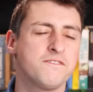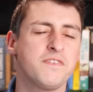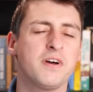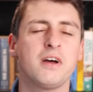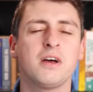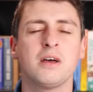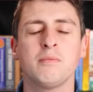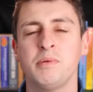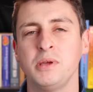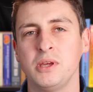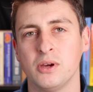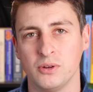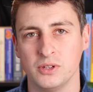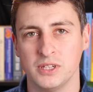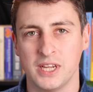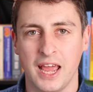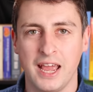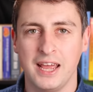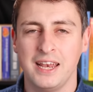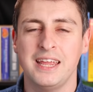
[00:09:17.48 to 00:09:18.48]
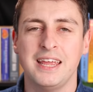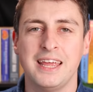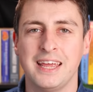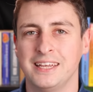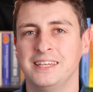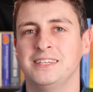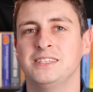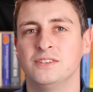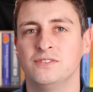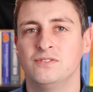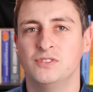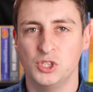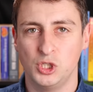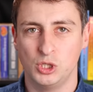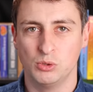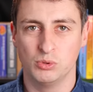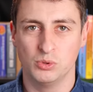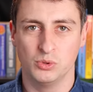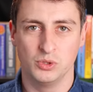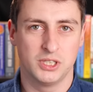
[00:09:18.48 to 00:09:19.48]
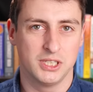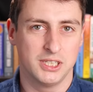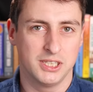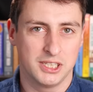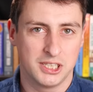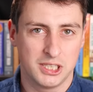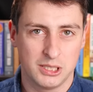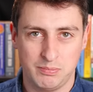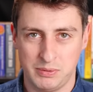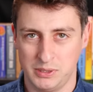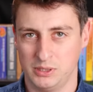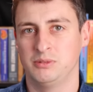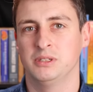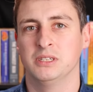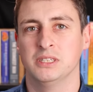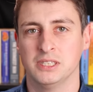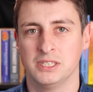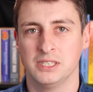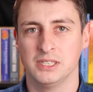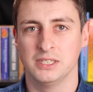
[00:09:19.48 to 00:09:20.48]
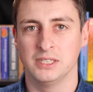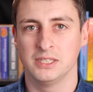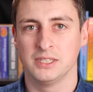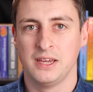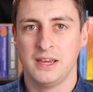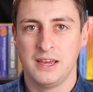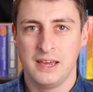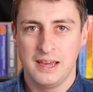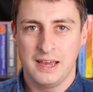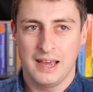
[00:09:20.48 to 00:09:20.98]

far beyond any individual's experiences,